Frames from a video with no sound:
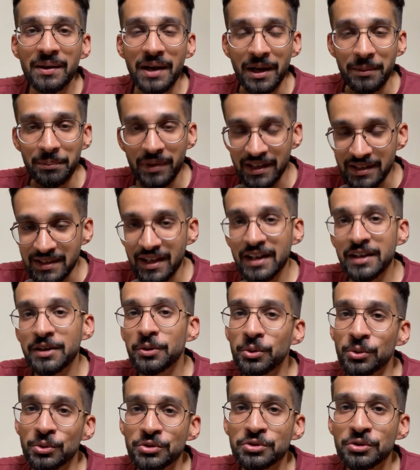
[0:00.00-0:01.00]
And by
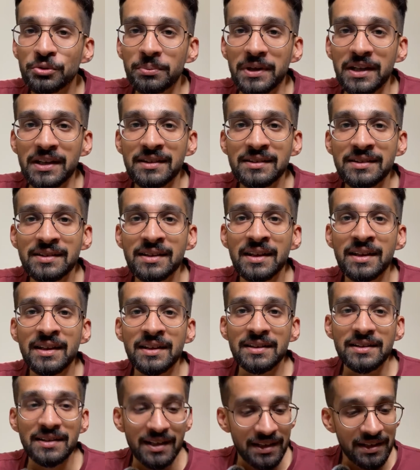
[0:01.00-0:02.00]
that, Osho means
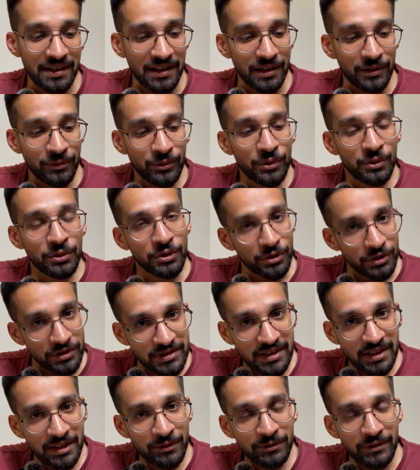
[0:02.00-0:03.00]
that if you
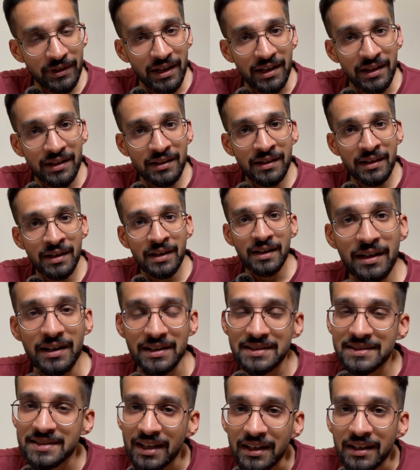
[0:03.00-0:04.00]
yourself are
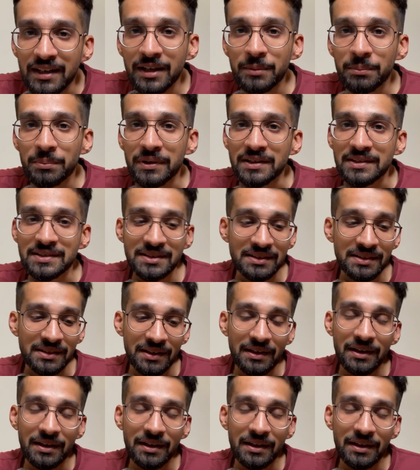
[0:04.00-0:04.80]
a silent person,